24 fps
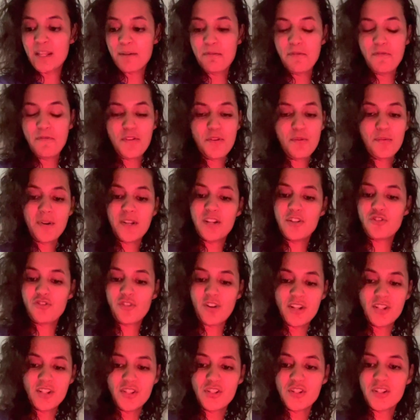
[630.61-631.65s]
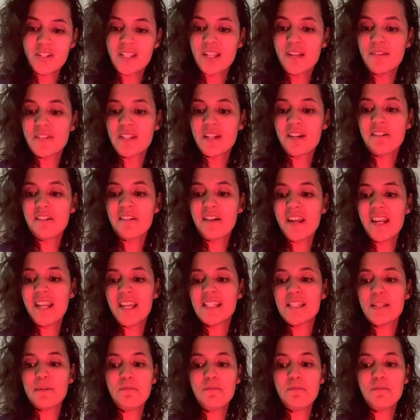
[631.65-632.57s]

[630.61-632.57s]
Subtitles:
Some of you want to trust yourselves already.